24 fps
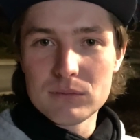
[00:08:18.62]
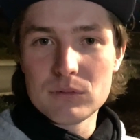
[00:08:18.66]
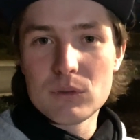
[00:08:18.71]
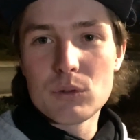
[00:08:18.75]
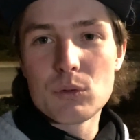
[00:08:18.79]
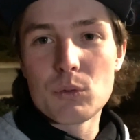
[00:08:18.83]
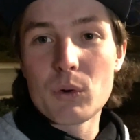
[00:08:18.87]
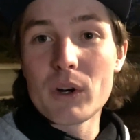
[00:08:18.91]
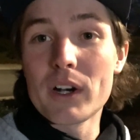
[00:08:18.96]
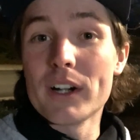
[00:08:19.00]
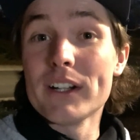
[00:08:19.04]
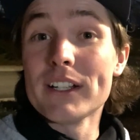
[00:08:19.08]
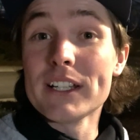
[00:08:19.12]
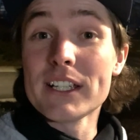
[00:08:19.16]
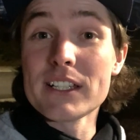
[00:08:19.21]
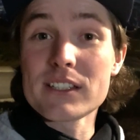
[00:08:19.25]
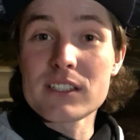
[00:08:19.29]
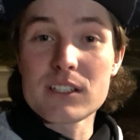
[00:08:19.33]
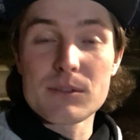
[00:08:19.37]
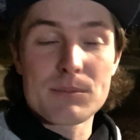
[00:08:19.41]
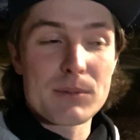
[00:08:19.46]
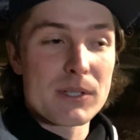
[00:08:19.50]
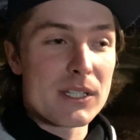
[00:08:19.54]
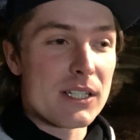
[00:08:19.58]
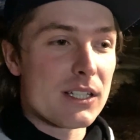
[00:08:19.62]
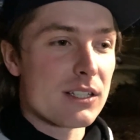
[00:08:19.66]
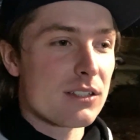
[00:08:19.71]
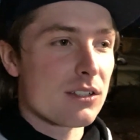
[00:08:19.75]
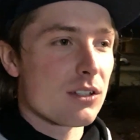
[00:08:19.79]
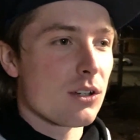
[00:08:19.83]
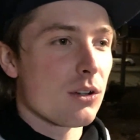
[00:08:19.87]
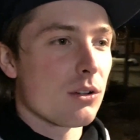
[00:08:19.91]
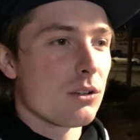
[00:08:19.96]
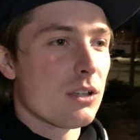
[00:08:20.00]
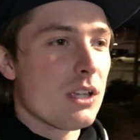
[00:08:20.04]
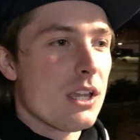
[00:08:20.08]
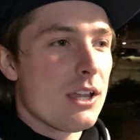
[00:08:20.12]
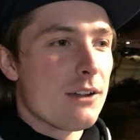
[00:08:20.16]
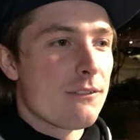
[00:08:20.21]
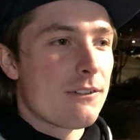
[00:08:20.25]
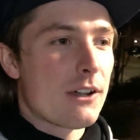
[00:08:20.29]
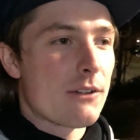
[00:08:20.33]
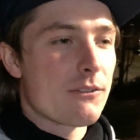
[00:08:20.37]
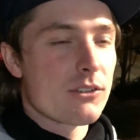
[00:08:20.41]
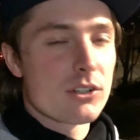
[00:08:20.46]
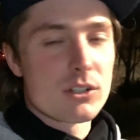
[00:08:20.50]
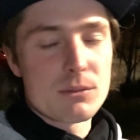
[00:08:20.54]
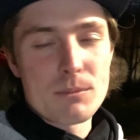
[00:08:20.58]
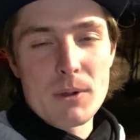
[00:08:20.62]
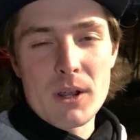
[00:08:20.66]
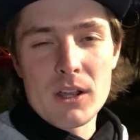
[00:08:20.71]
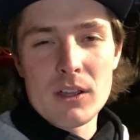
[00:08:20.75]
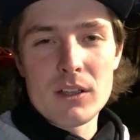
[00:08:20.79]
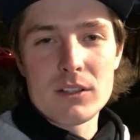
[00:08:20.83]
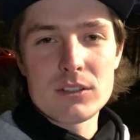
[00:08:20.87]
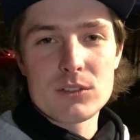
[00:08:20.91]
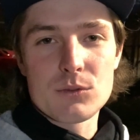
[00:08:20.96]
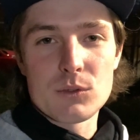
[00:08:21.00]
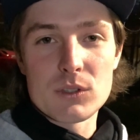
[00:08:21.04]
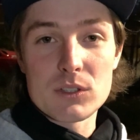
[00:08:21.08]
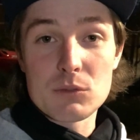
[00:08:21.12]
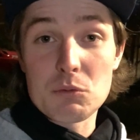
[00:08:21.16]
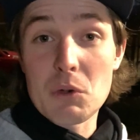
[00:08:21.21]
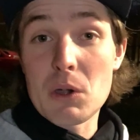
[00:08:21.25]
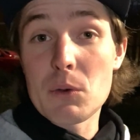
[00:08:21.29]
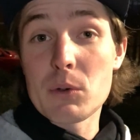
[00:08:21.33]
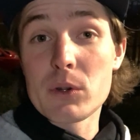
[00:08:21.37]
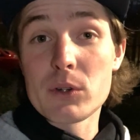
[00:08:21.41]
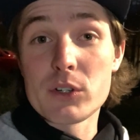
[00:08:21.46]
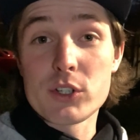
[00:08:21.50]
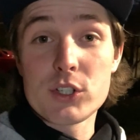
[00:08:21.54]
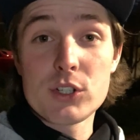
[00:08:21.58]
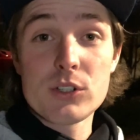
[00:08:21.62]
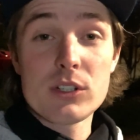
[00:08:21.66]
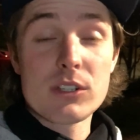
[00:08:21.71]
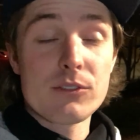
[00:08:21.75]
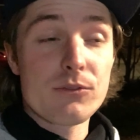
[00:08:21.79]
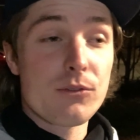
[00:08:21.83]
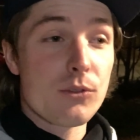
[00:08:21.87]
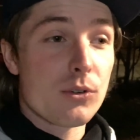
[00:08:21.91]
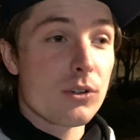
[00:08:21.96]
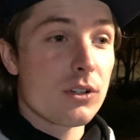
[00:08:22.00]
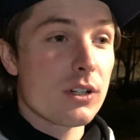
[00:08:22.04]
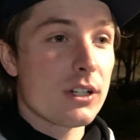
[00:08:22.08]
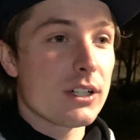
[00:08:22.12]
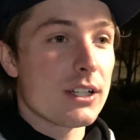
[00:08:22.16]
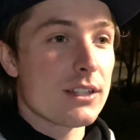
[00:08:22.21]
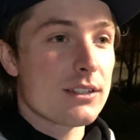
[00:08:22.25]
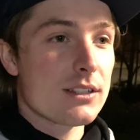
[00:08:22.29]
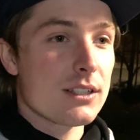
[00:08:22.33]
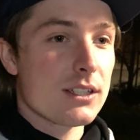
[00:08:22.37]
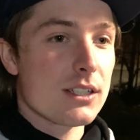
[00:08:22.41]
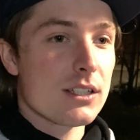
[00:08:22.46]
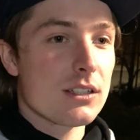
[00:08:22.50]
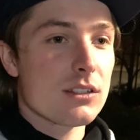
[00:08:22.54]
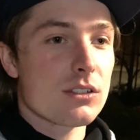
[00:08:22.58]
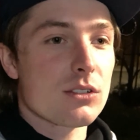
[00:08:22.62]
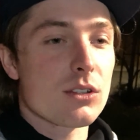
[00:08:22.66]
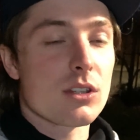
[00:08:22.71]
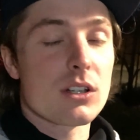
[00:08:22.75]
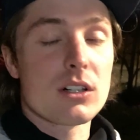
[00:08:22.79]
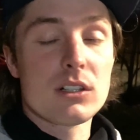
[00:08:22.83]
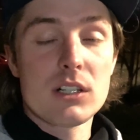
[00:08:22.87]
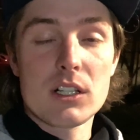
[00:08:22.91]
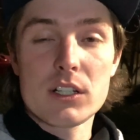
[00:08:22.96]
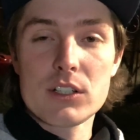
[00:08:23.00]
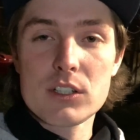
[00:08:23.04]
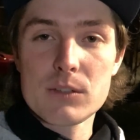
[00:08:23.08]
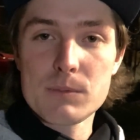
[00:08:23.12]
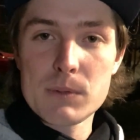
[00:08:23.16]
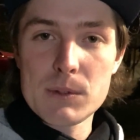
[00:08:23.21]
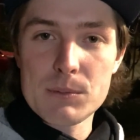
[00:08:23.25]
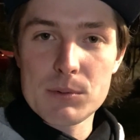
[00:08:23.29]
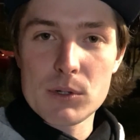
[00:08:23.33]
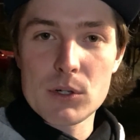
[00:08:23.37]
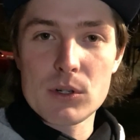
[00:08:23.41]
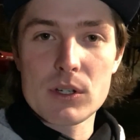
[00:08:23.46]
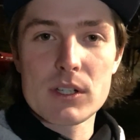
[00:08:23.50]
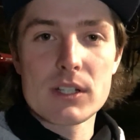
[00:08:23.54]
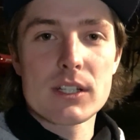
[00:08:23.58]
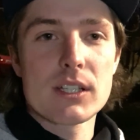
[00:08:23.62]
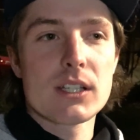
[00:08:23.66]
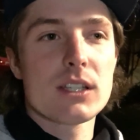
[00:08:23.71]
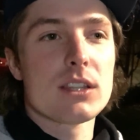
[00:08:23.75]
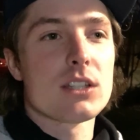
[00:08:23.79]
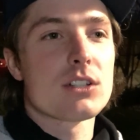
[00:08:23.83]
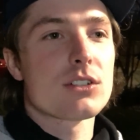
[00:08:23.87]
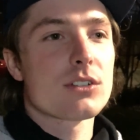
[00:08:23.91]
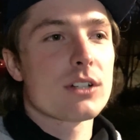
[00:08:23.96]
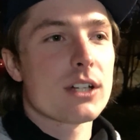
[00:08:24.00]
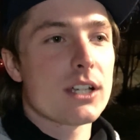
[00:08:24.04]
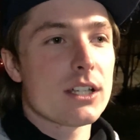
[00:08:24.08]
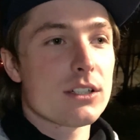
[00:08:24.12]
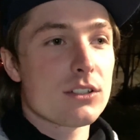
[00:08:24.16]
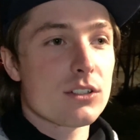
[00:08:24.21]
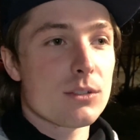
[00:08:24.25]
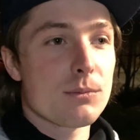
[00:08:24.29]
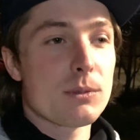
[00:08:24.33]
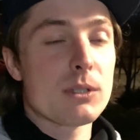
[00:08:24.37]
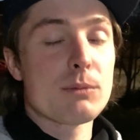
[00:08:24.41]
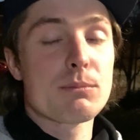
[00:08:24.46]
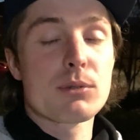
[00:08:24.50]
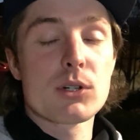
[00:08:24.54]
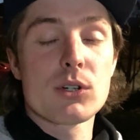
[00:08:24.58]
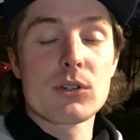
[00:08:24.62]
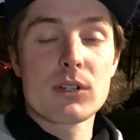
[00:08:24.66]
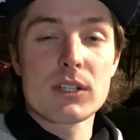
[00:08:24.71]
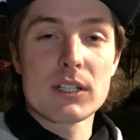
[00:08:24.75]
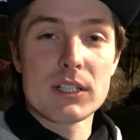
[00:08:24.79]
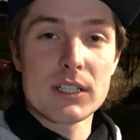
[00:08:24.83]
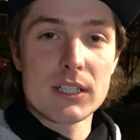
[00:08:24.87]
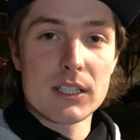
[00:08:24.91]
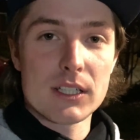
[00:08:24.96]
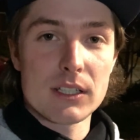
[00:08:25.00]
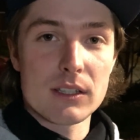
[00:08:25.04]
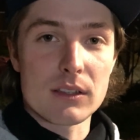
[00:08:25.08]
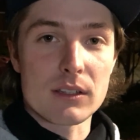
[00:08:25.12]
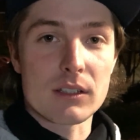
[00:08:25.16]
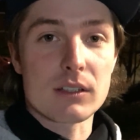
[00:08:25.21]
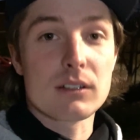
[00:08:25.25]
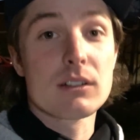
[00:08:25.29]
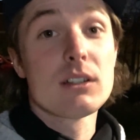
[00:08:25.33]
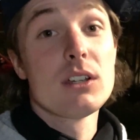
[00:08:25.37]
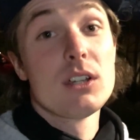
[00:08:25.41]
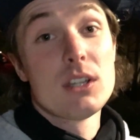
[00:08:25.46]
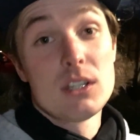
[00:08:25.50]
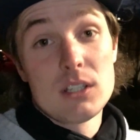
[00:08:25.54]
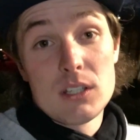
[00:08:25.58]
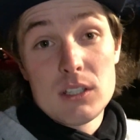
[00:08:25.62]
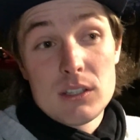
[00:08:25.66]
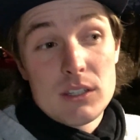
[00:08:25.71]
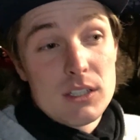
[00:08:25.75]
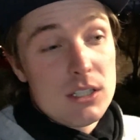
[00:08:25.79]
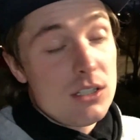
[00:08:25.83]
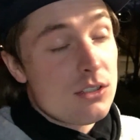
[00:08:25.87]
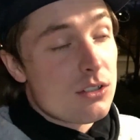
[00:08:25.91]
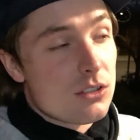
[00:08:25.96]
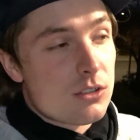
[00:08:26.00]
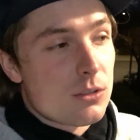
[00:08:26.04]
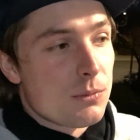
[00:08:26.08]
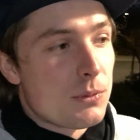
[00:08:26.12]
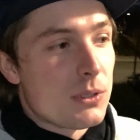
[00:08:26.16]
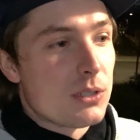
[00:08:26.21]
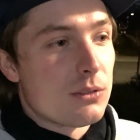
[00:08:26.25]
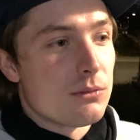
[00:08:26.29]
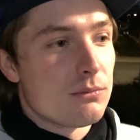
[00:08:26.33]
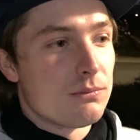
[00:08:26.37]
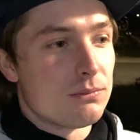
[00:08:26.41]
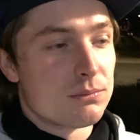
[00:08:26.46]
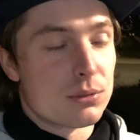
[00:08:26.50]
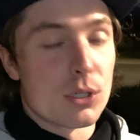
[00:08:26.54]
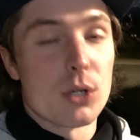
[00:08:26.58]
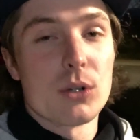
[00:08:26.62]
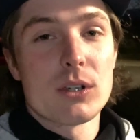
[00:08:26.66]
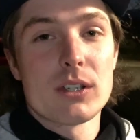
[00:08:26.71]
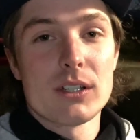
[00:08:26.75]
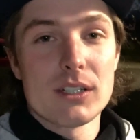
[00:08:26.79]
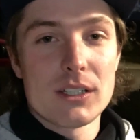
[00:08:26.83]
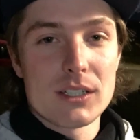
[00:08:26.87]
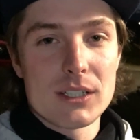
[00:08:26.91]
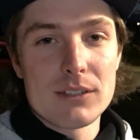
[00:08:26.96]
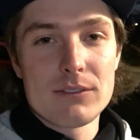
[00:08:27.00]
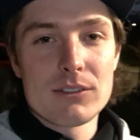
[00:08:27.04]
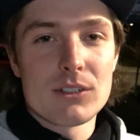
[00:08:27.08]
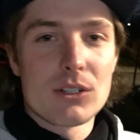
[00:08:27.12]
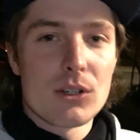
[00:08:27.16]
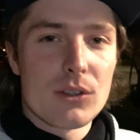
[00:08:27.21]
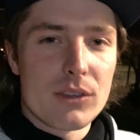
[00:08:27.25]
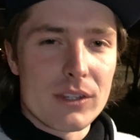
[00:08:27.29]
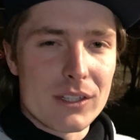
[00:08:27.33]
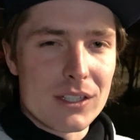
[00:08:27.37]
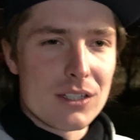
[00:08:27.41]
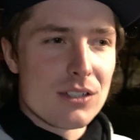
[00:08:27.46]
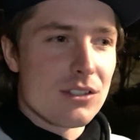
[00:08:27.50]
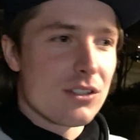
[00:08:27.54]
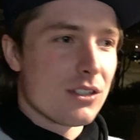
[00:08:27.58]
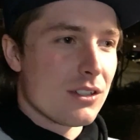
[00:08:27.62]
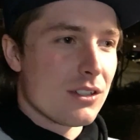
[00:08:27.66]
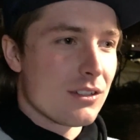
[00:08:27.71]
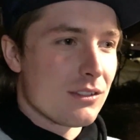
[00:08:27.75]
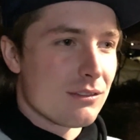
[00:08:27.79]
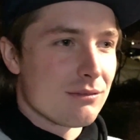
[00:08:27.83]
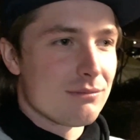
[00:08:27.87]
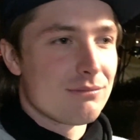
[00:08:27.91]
where it needs to be. So 500 miles was what we were shooting for, and it's in. So the clutch should be broken in, the trans should be broken in, the engine should be broken in, even though the engine,